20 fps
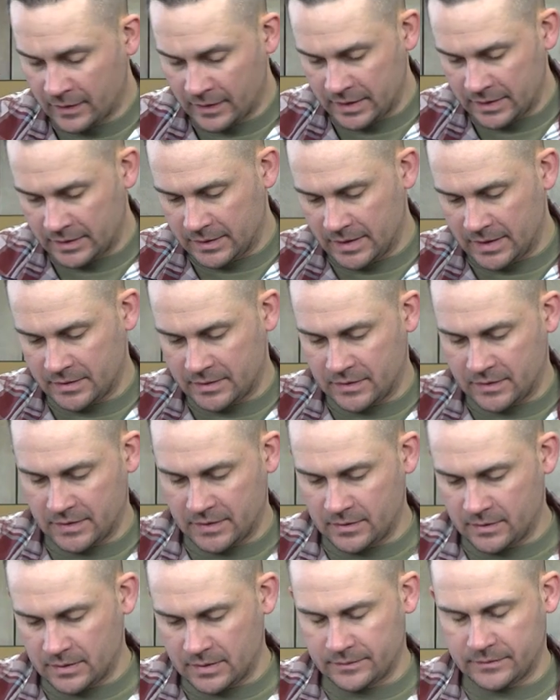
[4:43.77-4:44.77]
Get that
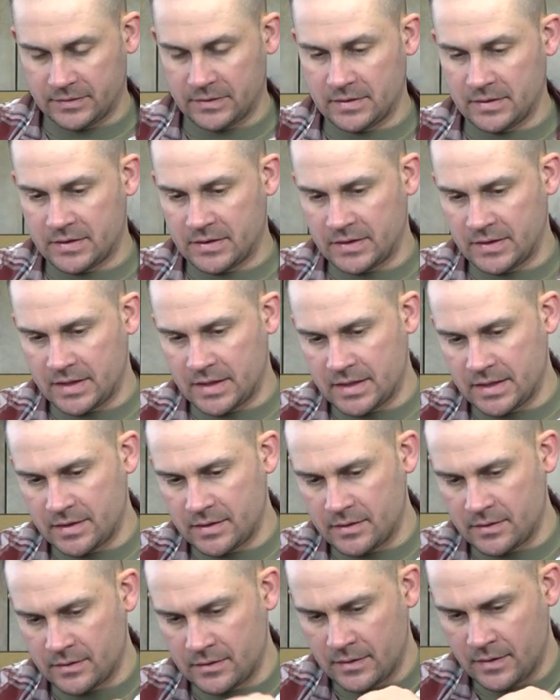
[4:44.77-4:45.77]
set off to the
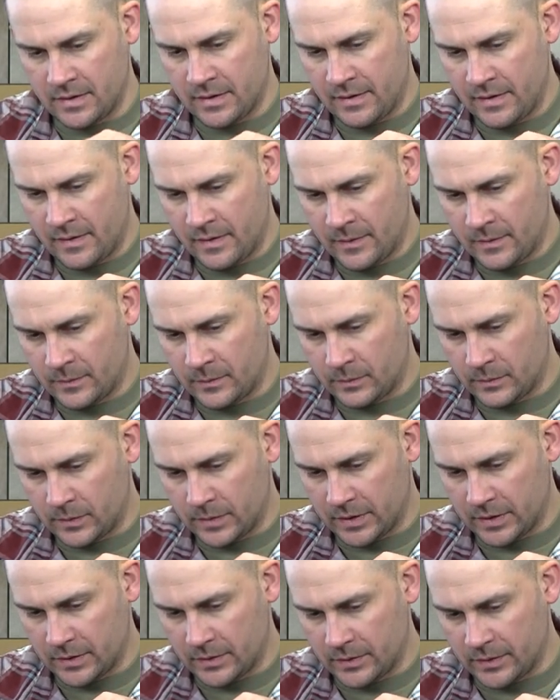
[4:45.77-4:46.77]
side. We'll
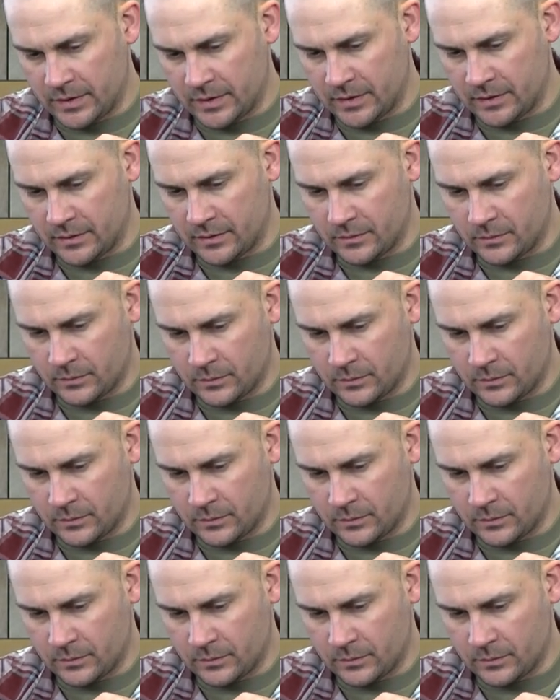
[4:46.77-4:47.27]
go in